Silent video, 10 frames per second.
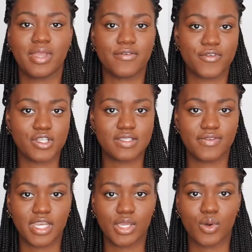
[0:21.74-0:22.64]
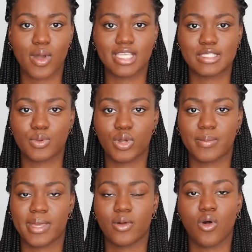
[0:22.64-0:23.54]
my first video, I spoke
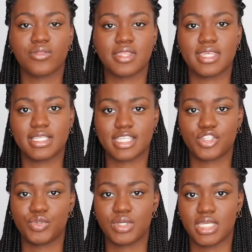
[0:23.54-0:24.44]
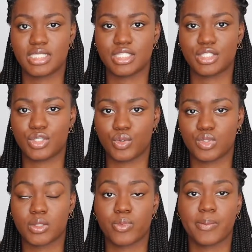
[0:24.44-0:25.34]
about all the things that you need to do
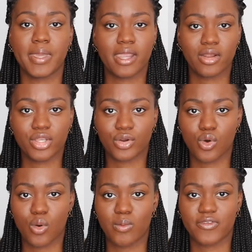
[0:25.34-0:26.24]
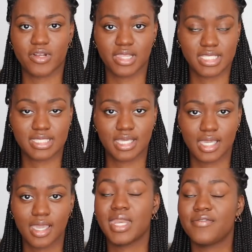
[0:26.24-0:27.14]
to prepare your home for
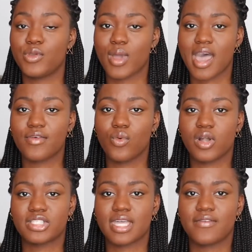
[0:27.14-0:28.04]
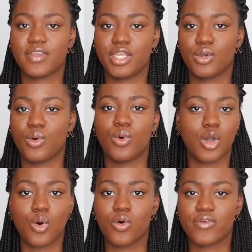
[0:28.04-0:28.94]
listing. And if you haven't watched that video,
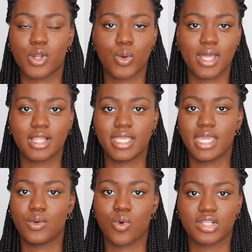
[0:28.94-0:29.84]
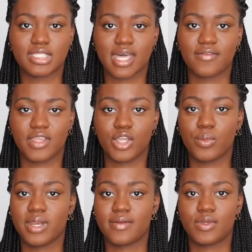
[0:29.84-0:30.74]
go over quickly and watch that video.
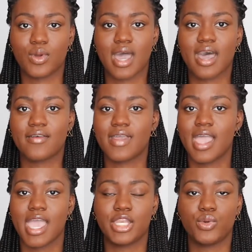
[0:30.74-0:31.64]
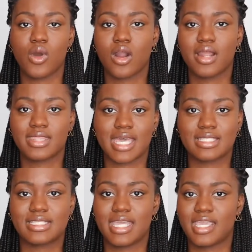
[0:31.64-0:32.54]
But if you have and you are at
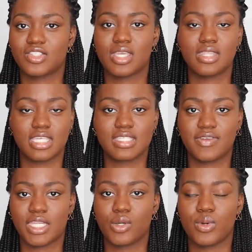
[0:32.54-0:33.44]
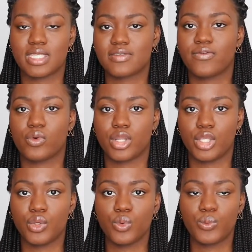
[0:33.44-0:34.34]
that stage, this video is for
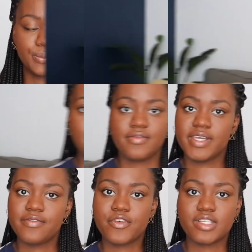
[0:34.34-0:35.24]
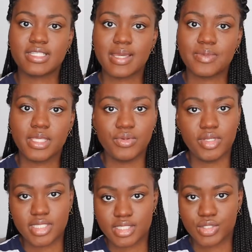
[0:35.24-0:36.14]
you. The very first step that you
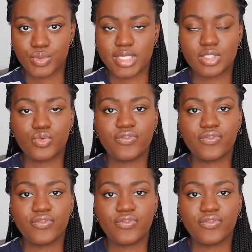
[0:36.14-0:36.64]
need to do is to